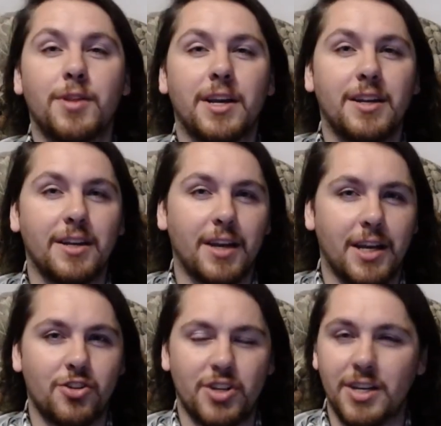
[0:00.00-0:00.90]
can
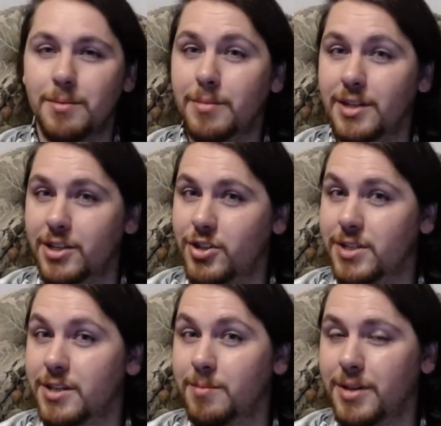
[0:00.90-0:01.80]
engage in malicious
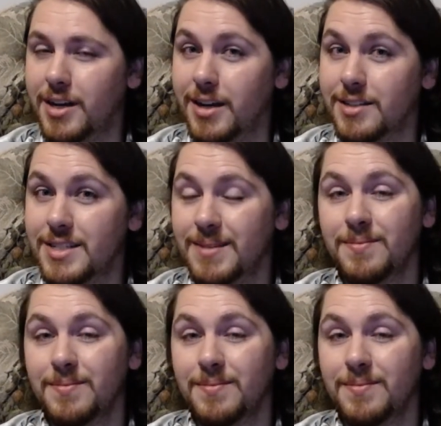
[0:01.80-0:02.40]
compliance.